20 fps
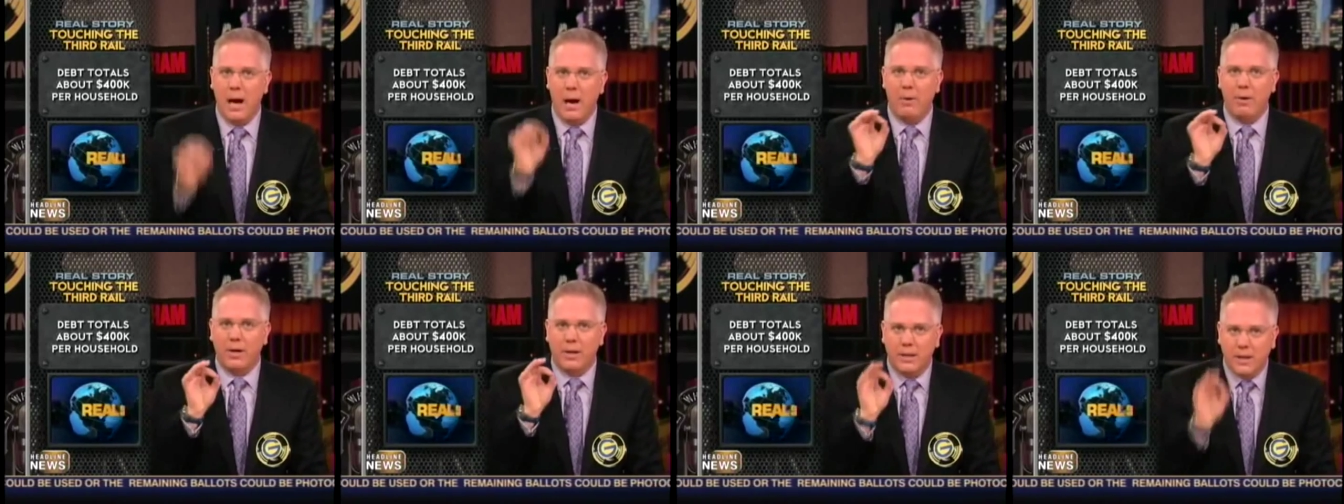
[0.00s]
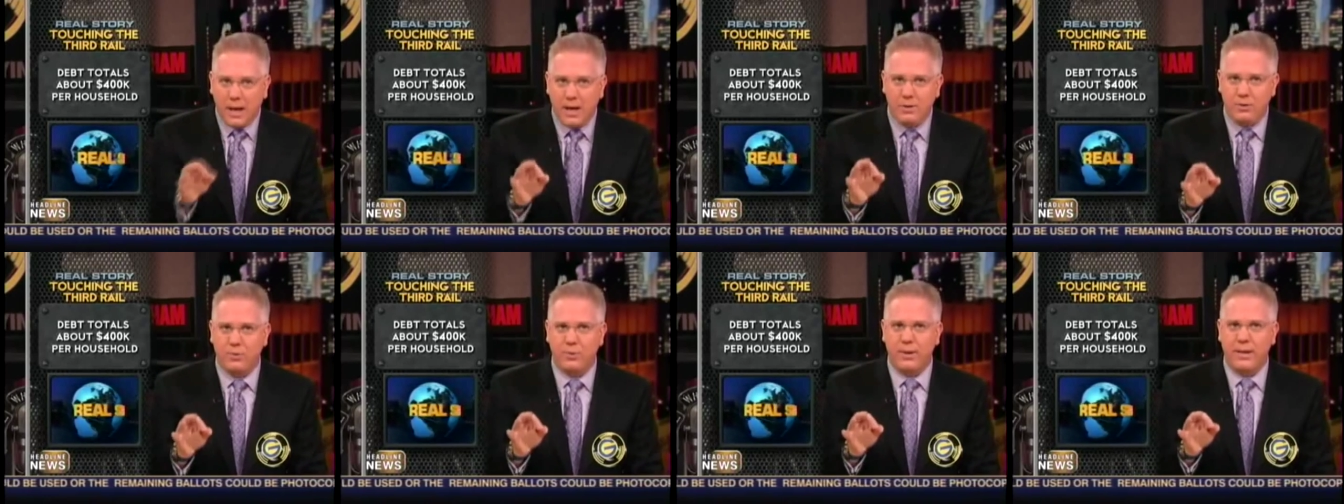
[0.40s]
Our
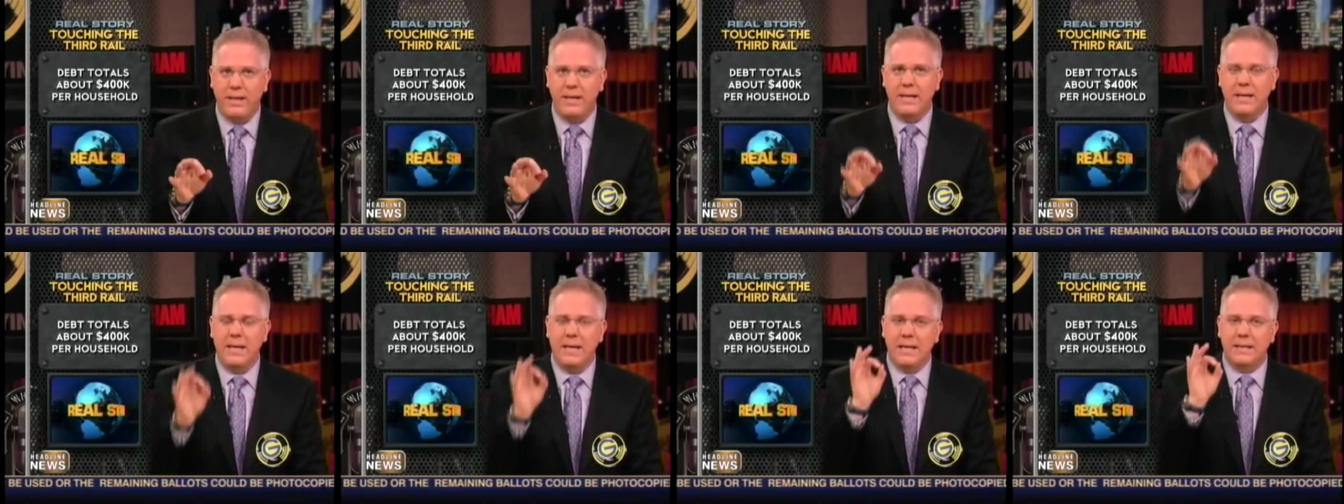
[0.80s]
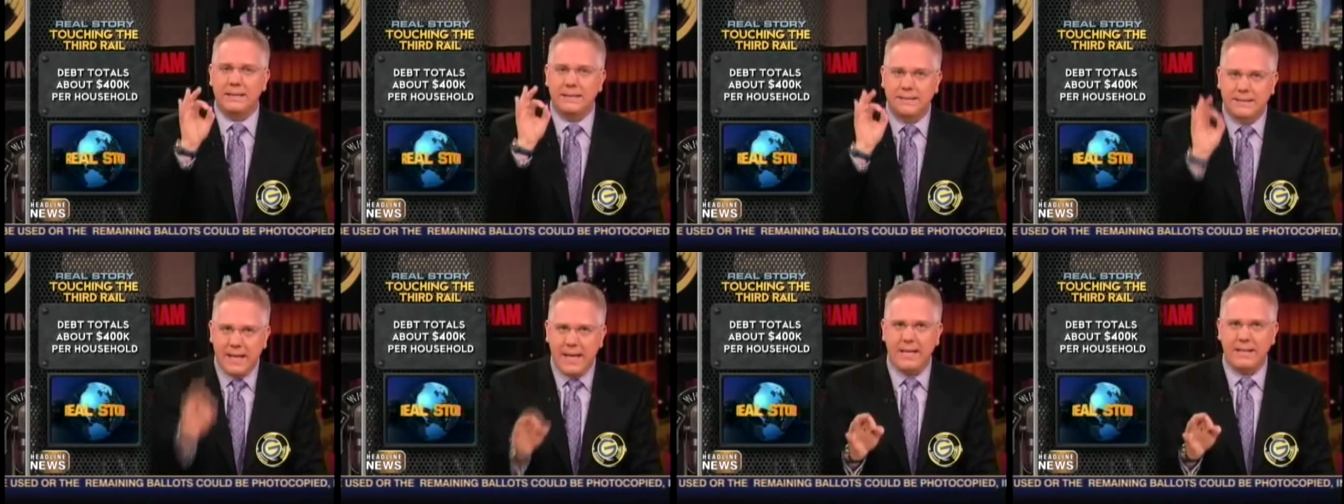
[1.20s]
country
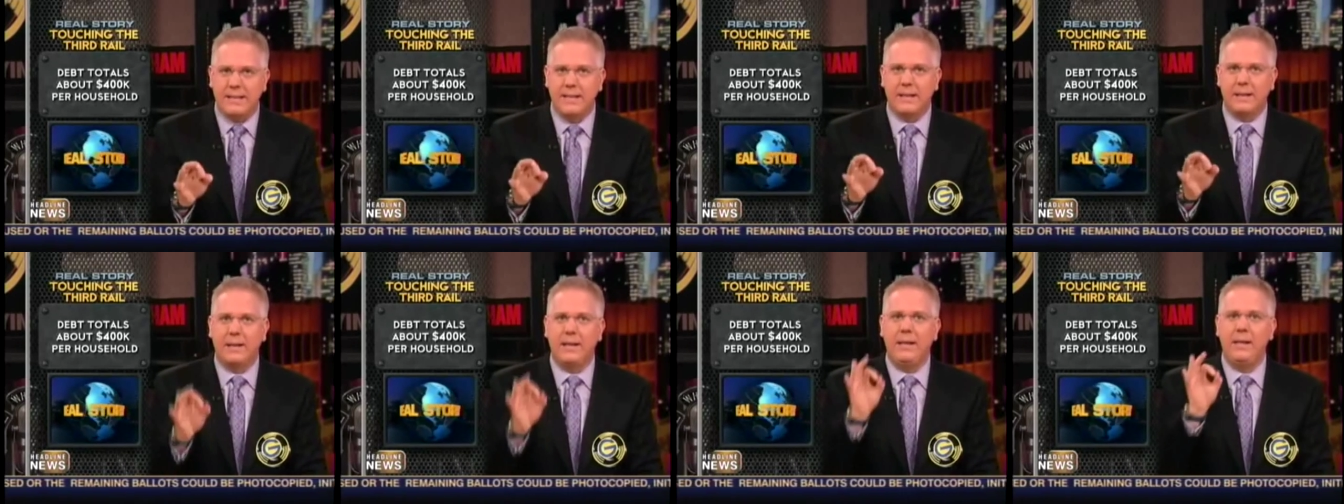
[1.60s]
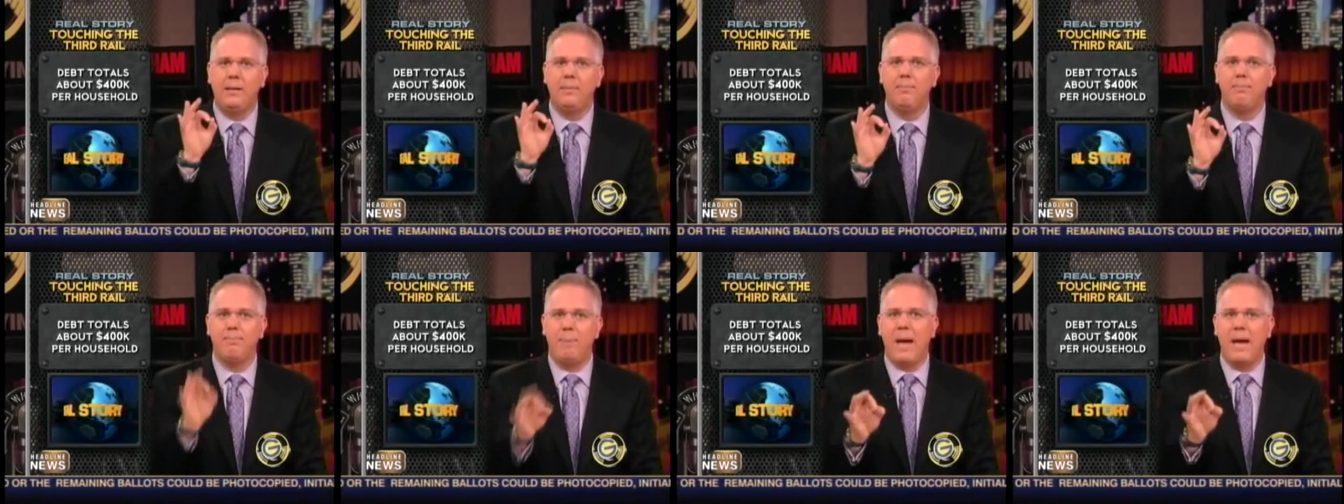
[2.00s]
is
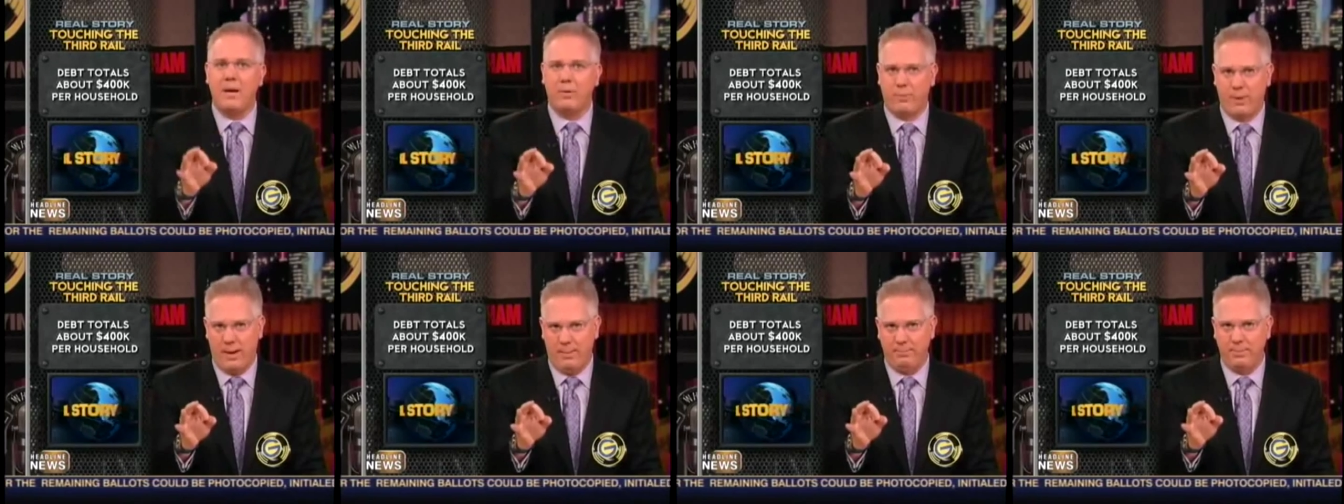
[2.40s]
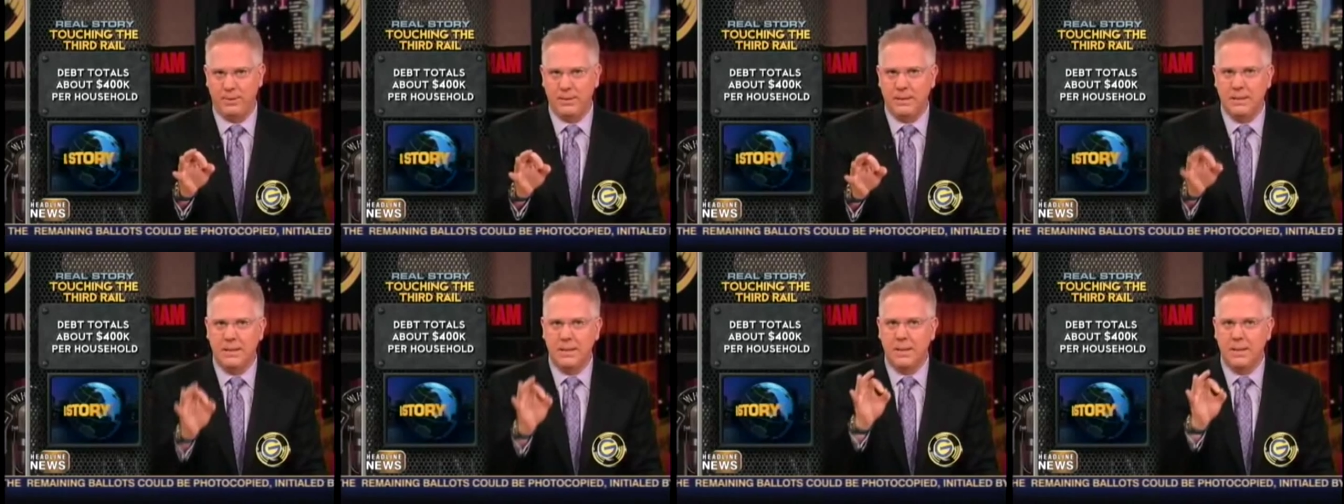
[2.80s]
technically bankrupt.